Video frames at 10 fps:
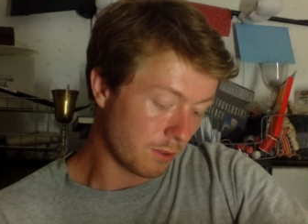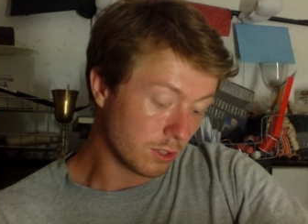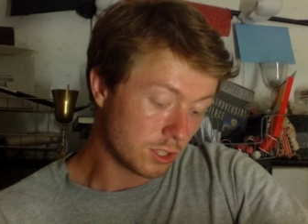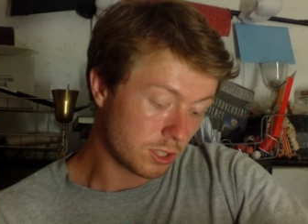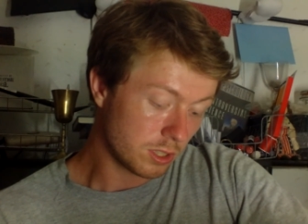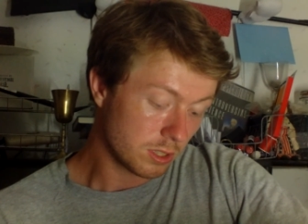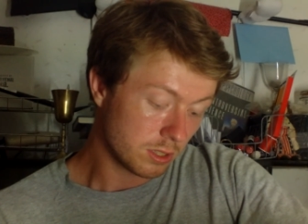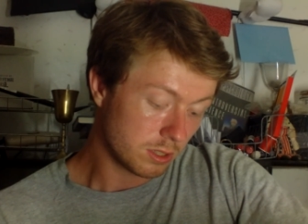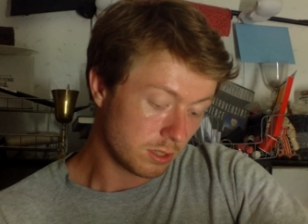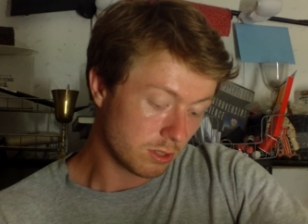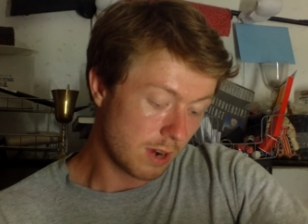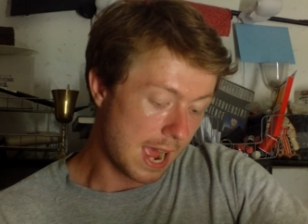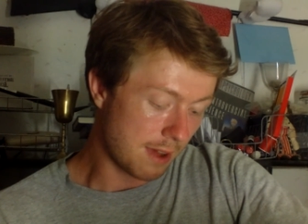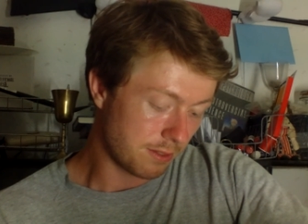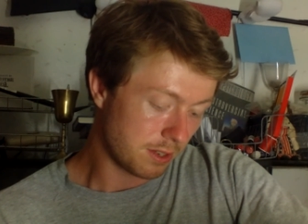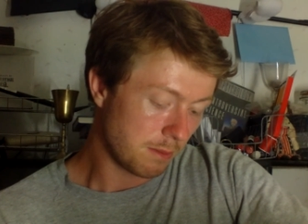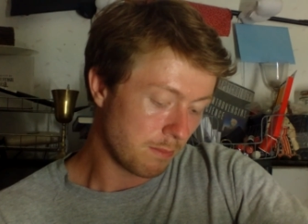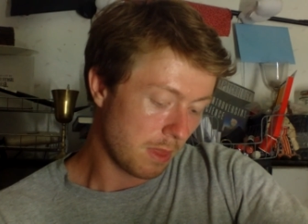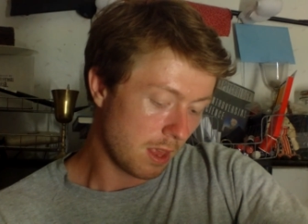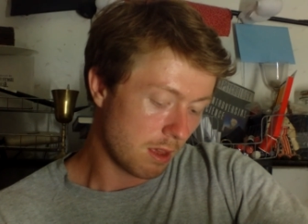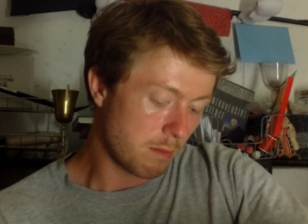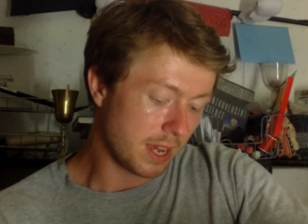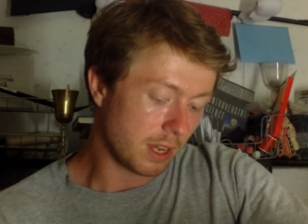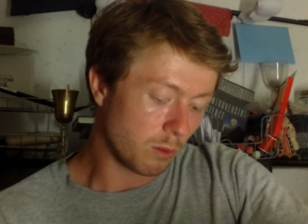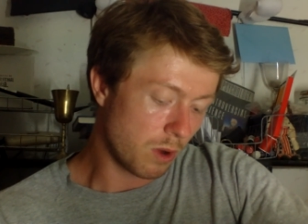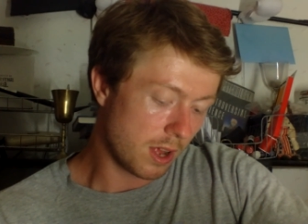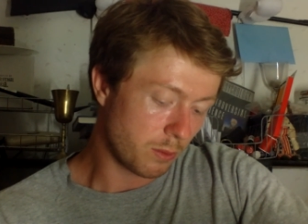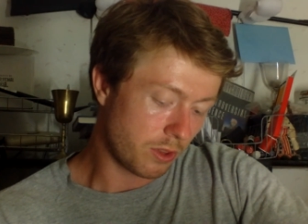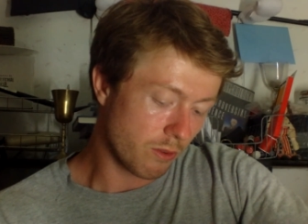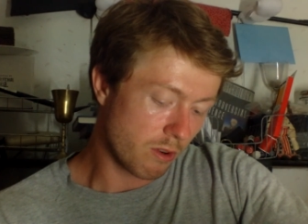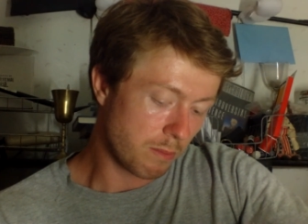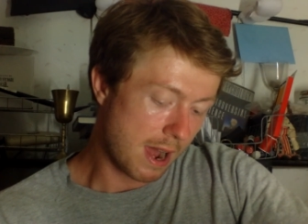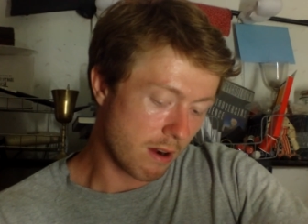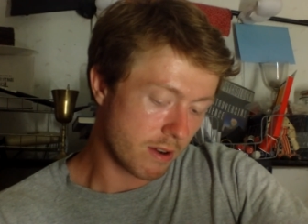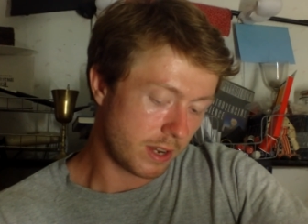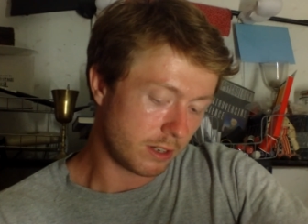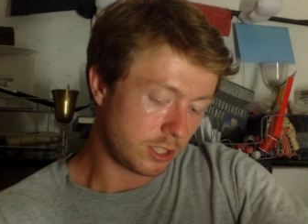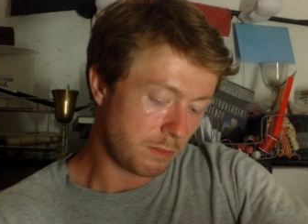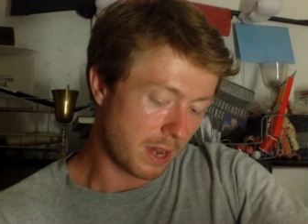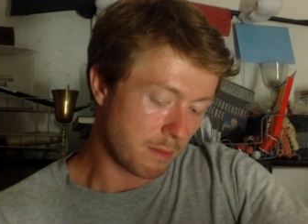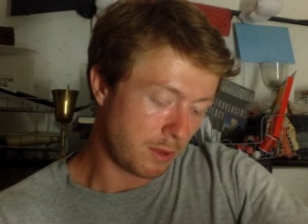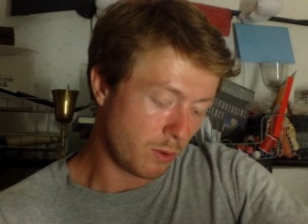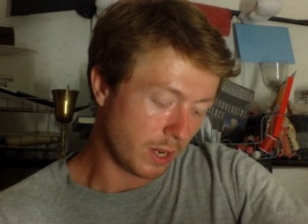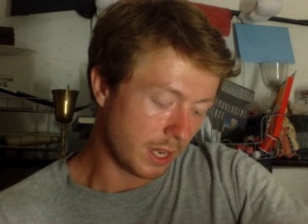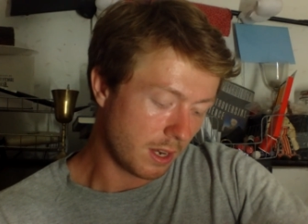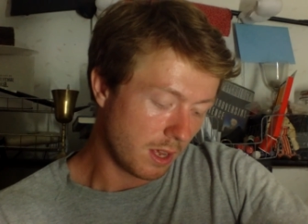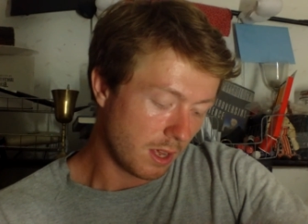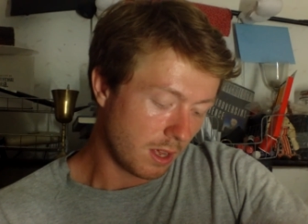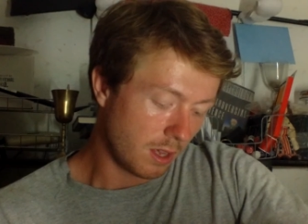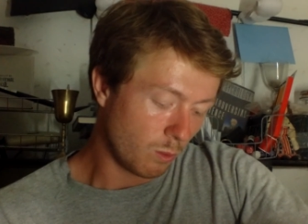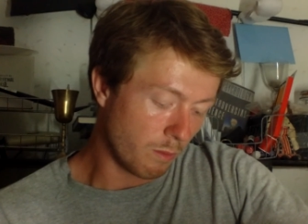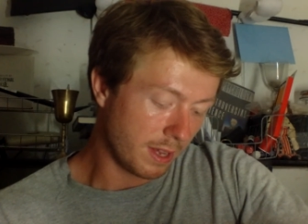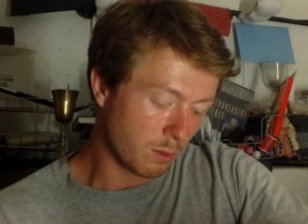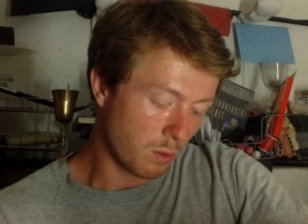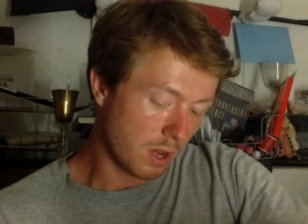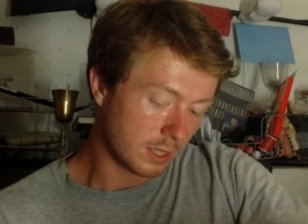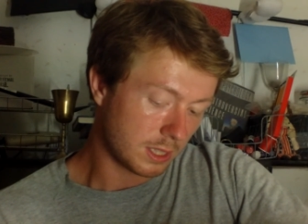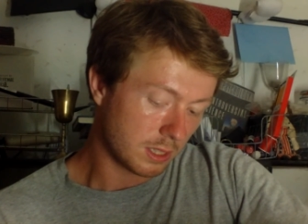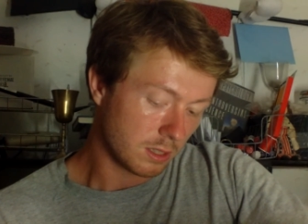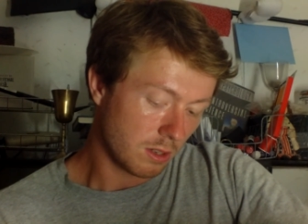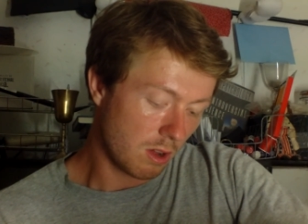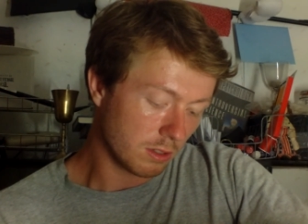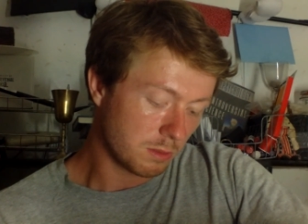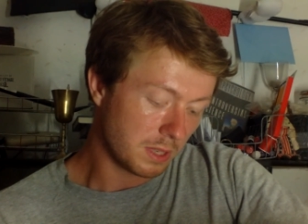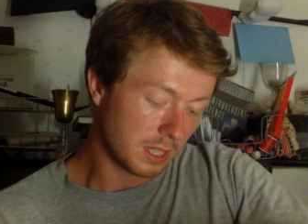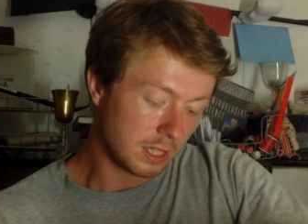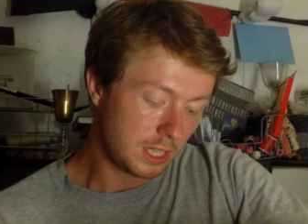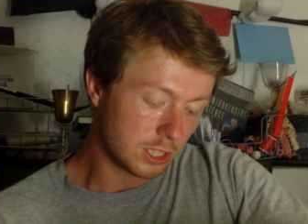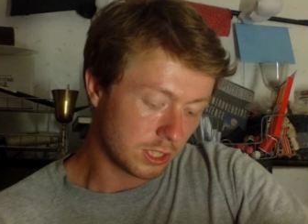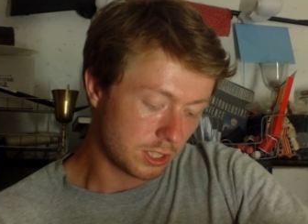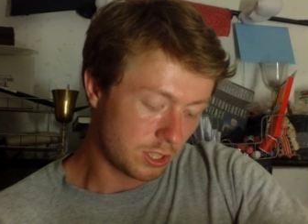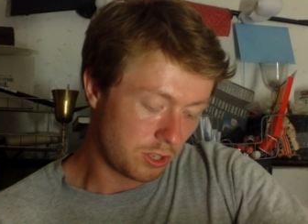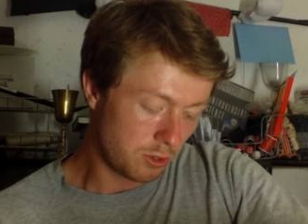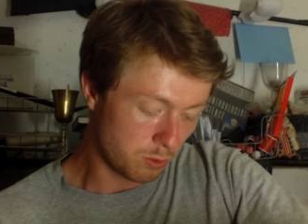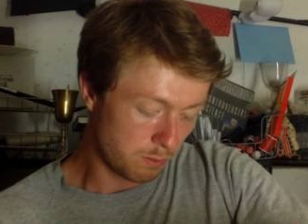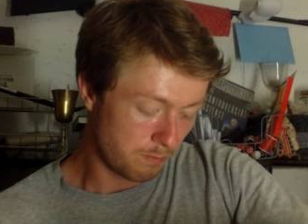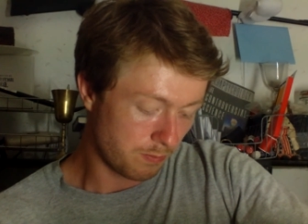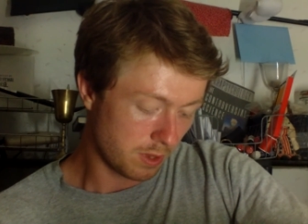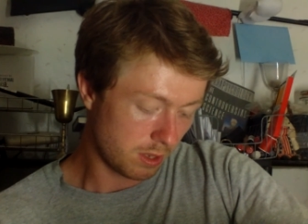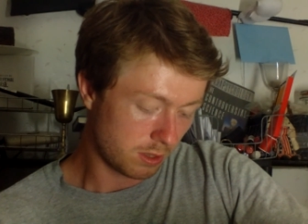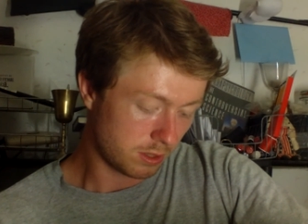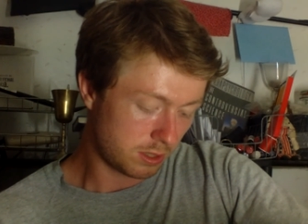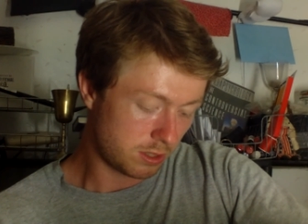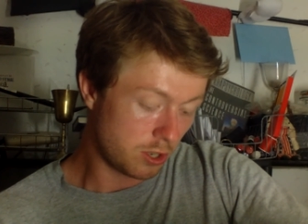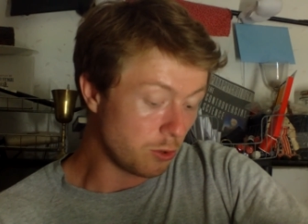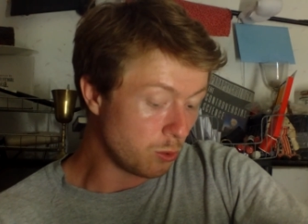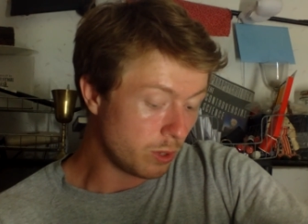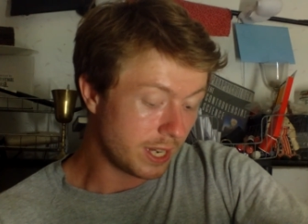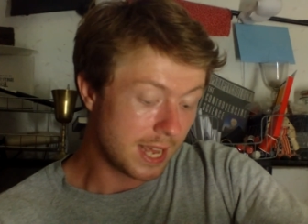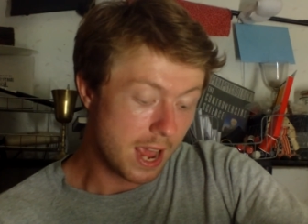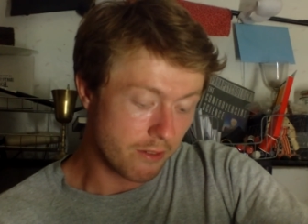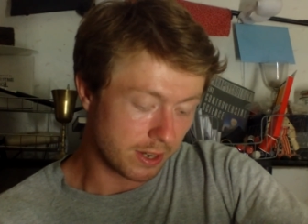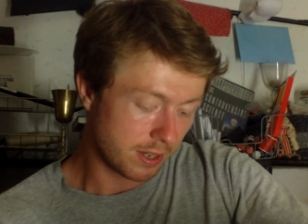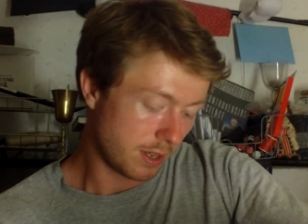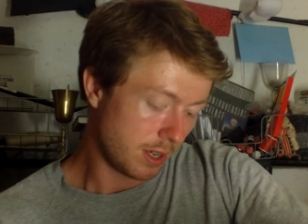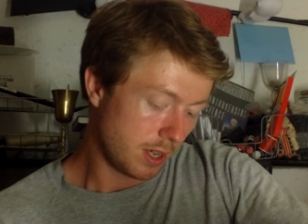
First, craft. Making a wand with your own power and energy by imbuing it will make the wand's ultimate allegiance to you. Two, inherit.